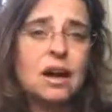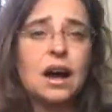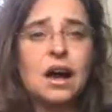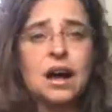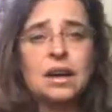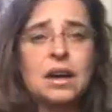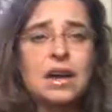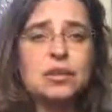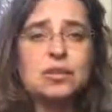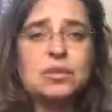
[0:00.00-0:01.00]

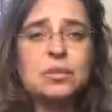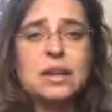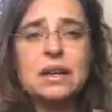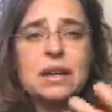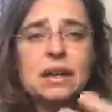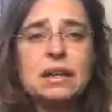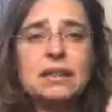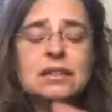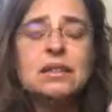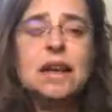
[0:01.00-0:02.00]
and you
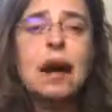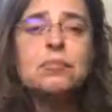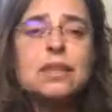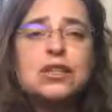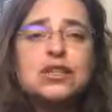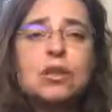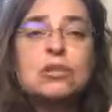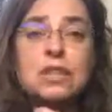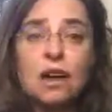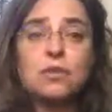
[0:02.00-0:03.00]
not be so
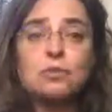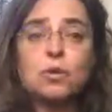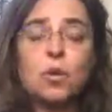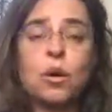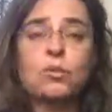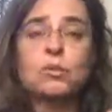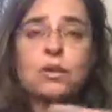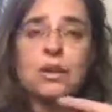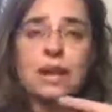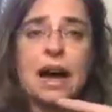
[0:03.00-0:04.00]
self-absorbed
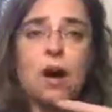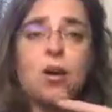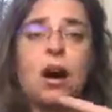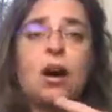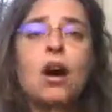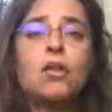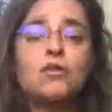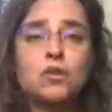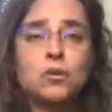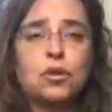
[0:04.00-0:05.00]
with how
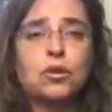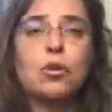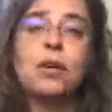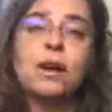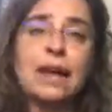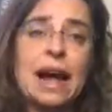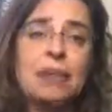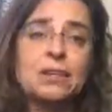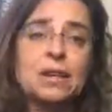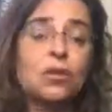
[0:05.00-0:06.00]
uncomfortable or
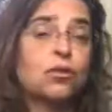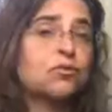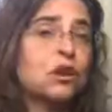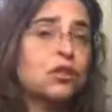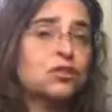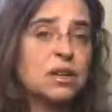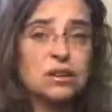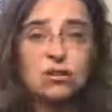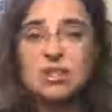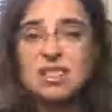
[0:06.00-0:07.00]
unhappy or
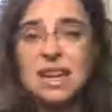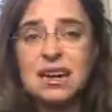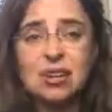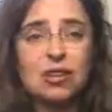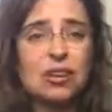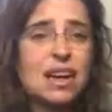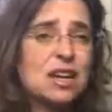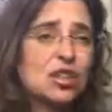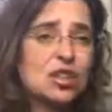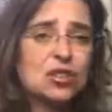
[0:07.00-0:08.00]
frustrated or scared or
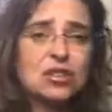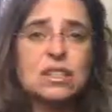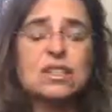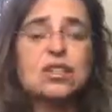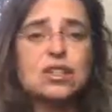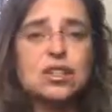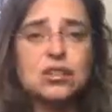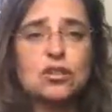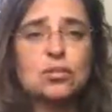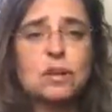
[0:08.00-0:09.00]
anxious or
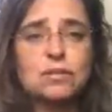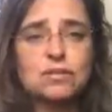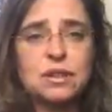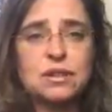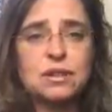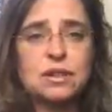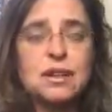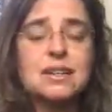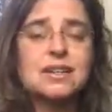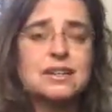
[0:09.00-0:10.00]
insecure you may feel.
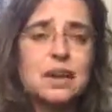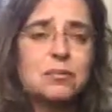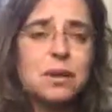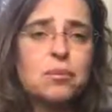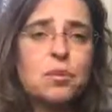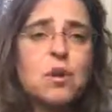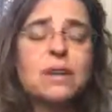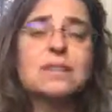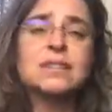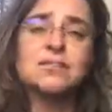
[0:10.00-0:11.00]
Step number
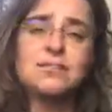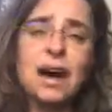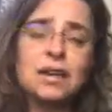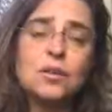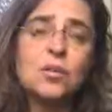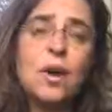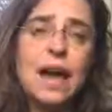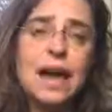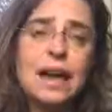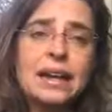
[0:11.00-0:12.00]
1 is to find a
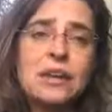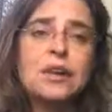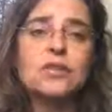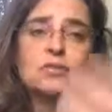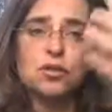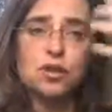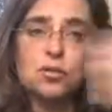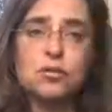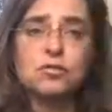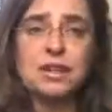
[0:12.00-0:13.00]
way for
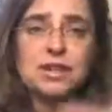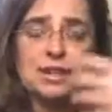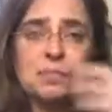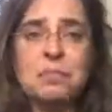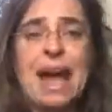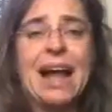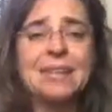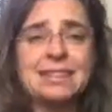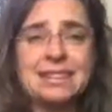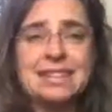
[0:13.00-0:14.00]
you to feel in
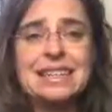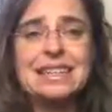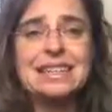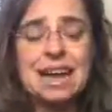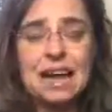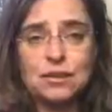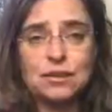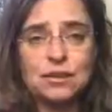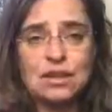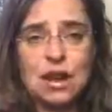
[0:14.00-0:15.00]
balance inside of
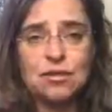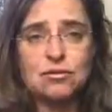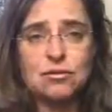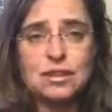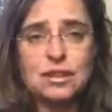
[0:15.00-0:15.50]
yourself.